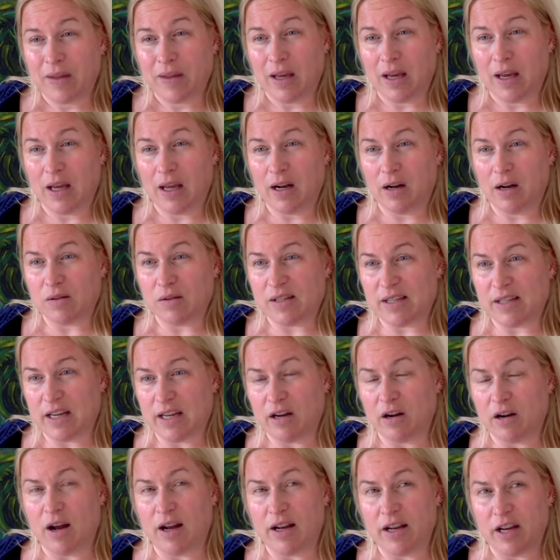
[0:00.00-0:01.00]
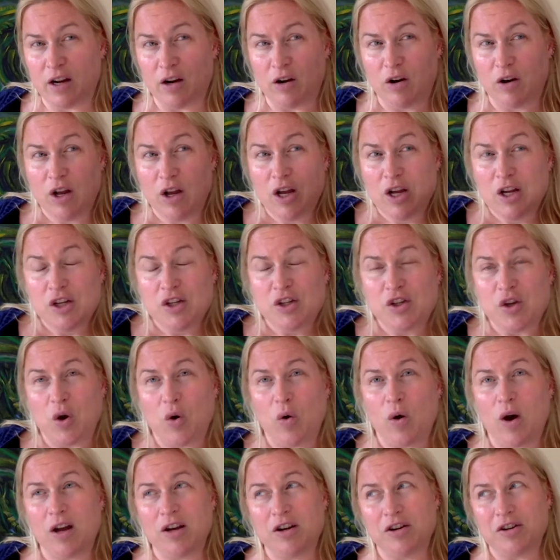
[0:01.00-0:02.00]
And I don't see her on here.
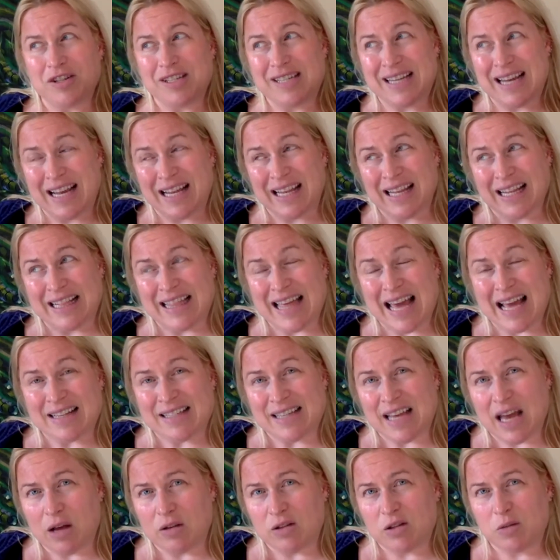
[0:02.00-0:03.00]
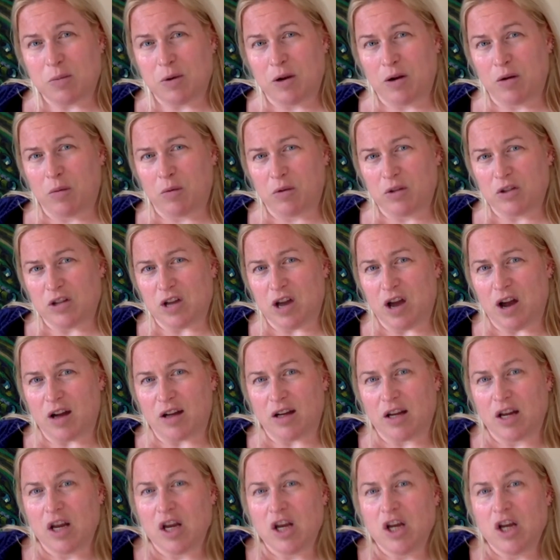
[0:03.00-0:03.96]
So understand, like, that's how spirit will talk.